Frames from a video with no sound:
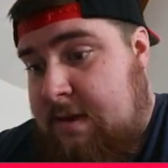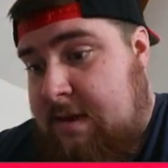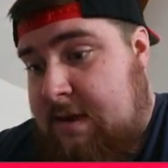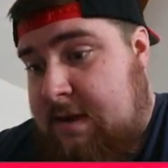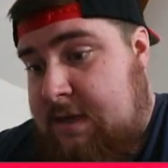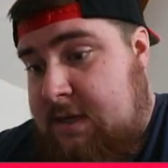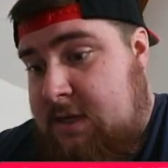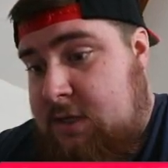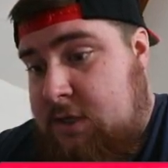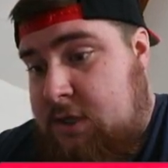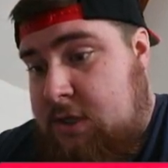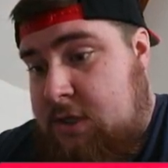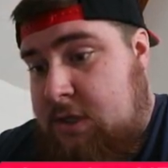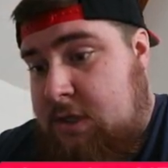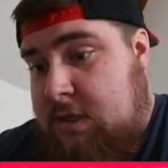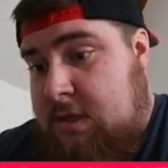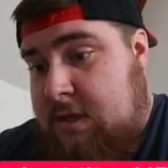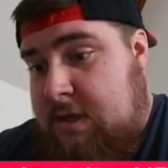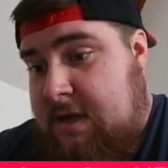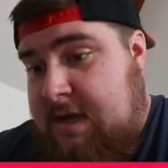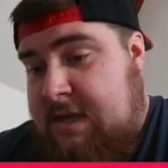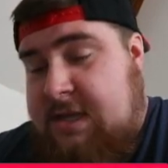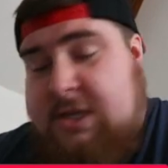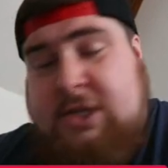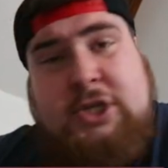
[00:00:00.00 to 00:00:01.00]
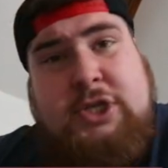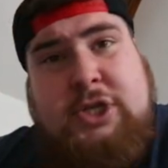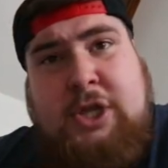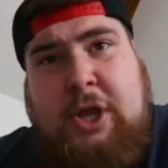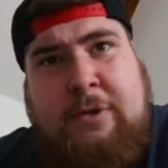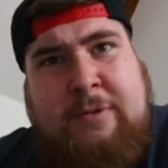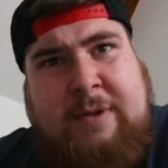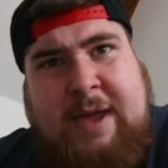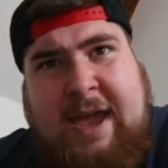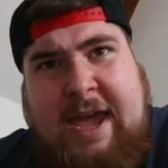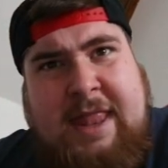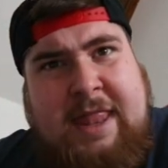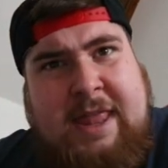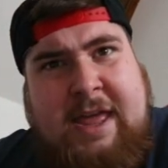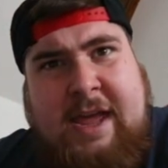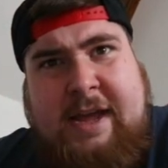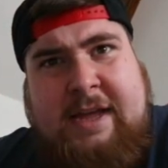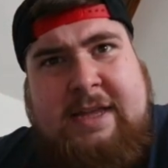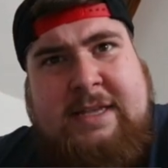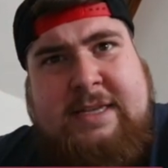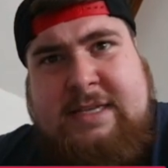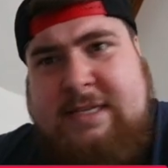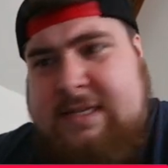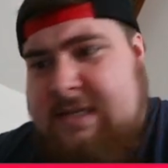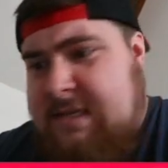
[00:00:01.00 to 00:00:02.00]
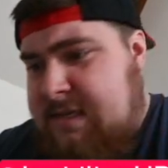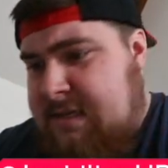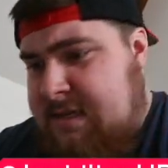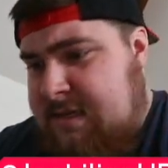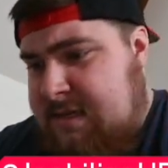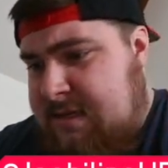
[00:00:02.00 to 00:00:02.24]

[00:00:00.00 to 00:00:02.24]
I just don't get this.